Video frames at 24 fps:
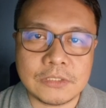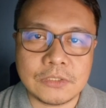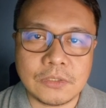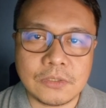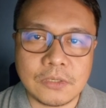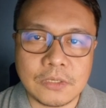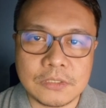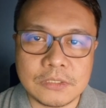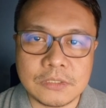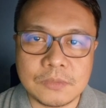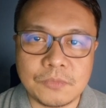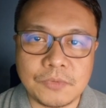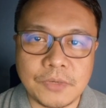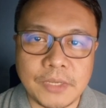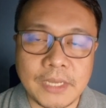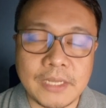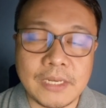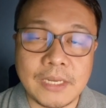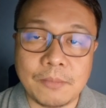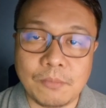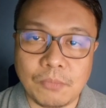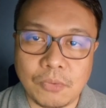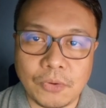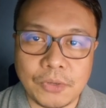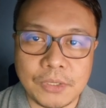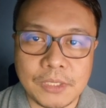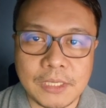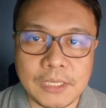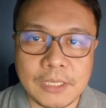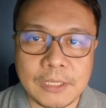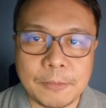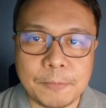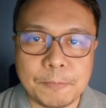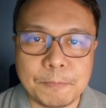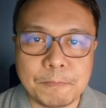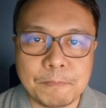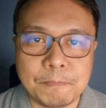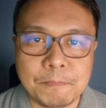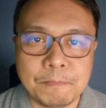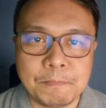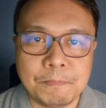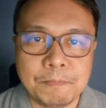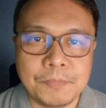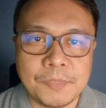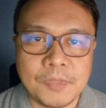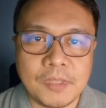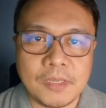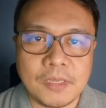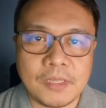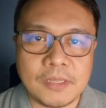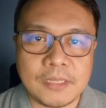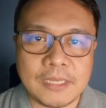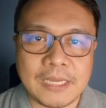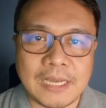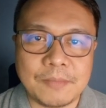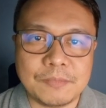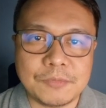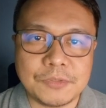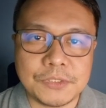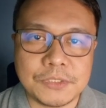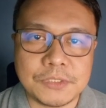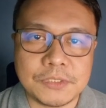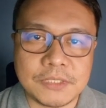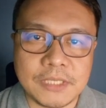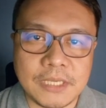to customer and employee. It captures